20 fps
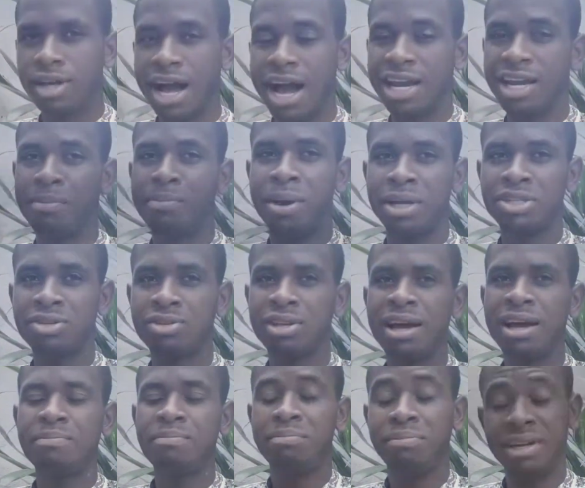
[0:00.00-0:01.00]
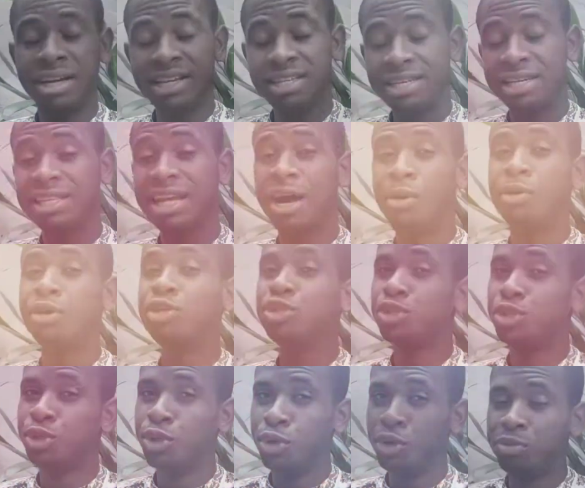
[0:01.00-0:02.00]
at a particular place that I want
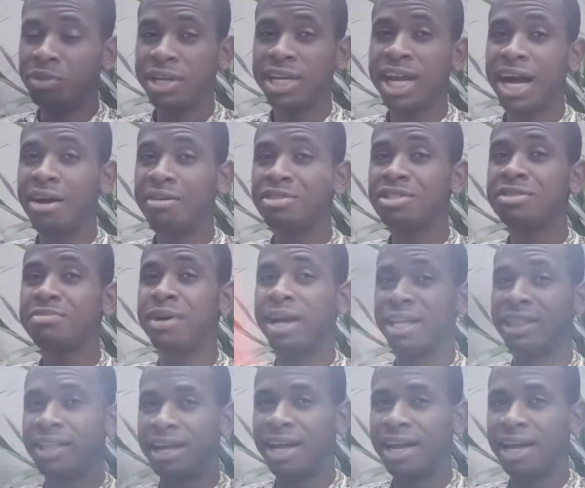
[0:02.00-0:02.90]
to go becomes my